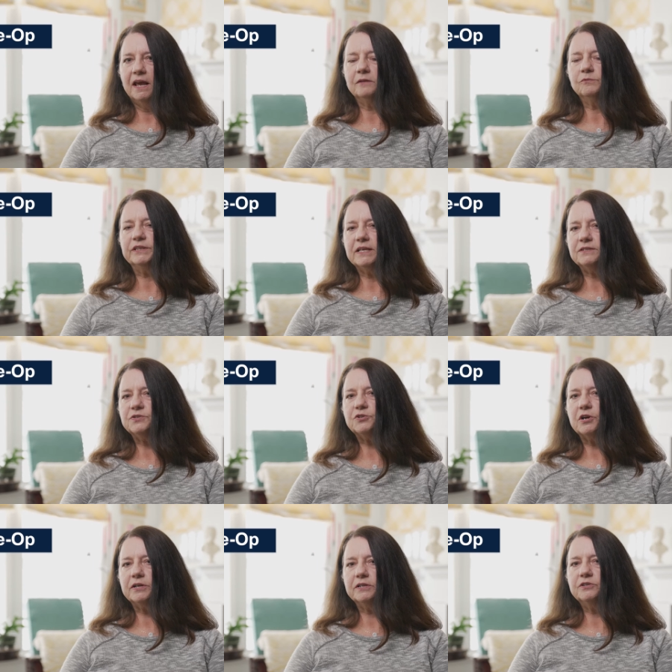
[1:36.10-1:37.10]
and when they
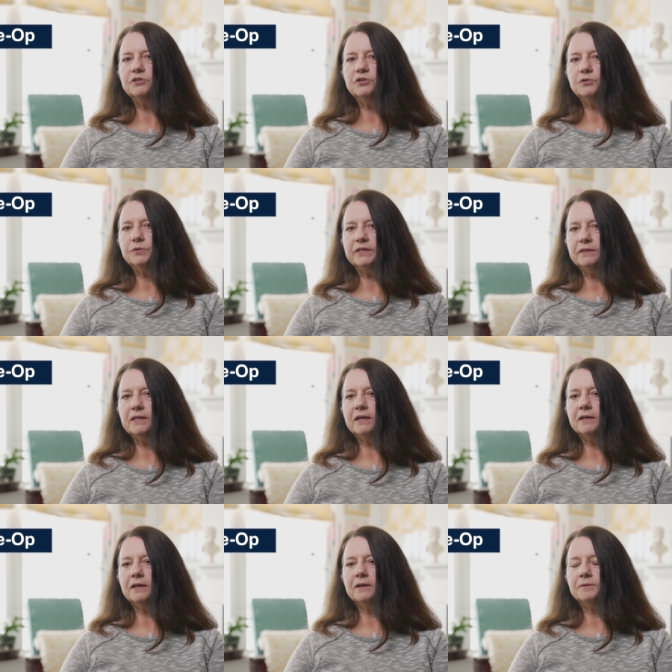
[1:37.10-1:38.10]
started doing
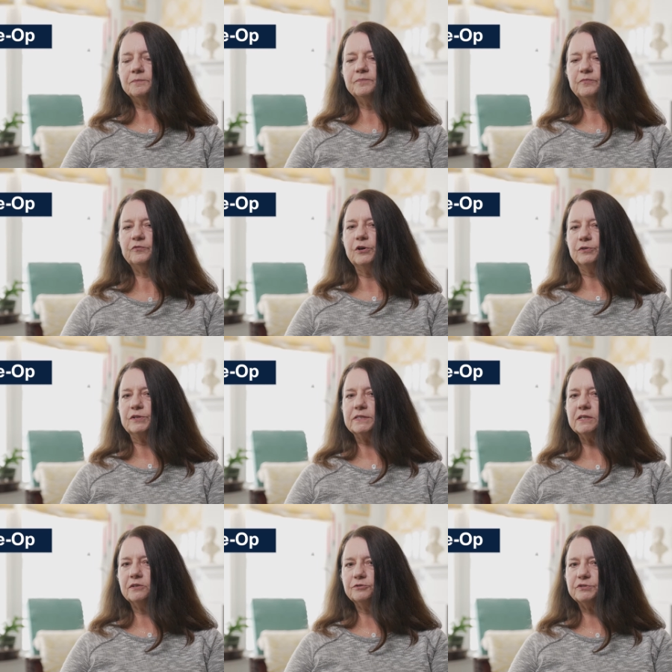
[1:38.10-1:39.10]
the um,
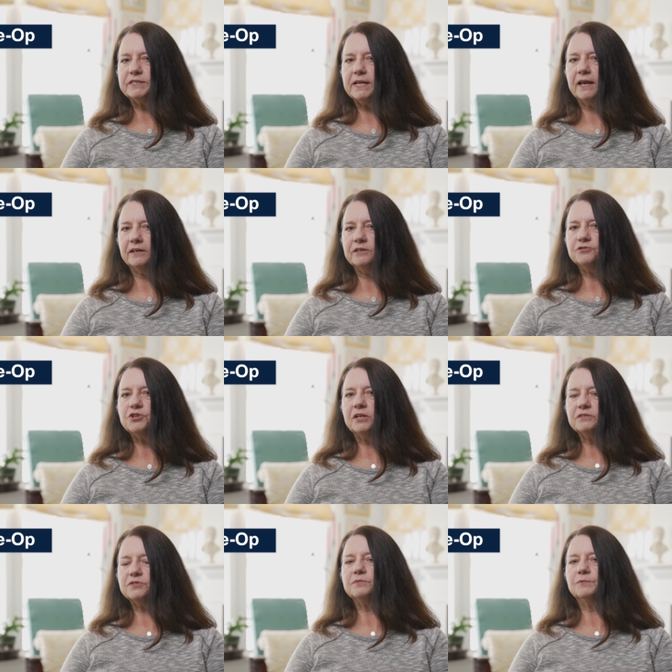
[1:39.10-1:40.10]
focused ultrasound at
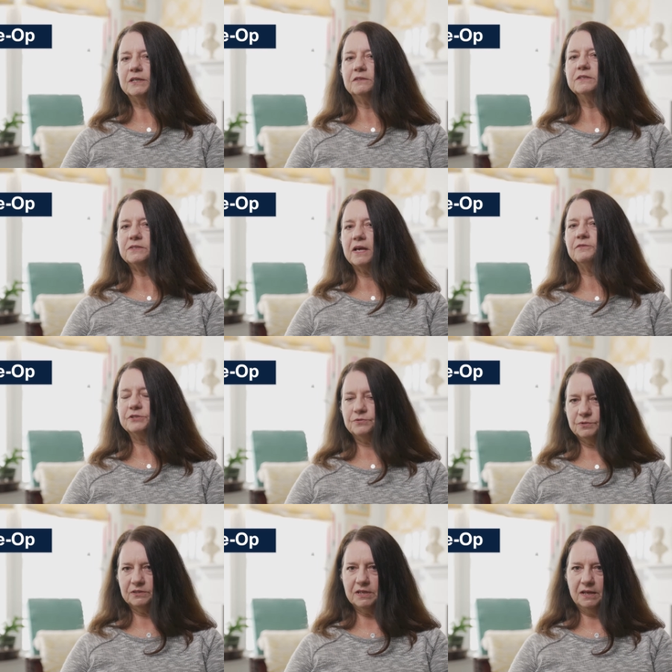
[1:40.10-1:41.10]
Johnston Willis, I was really